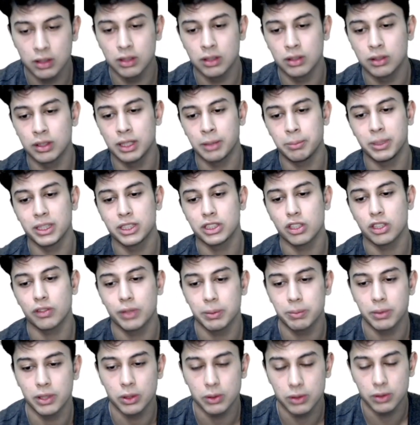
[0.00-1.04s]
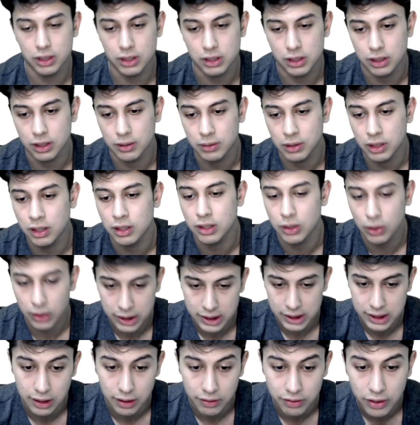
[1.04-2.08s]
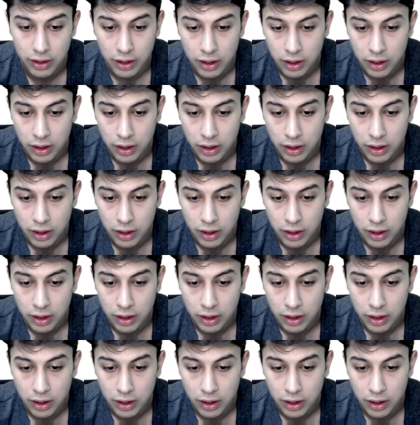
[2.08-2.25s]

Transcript: the bits of paper towards itself.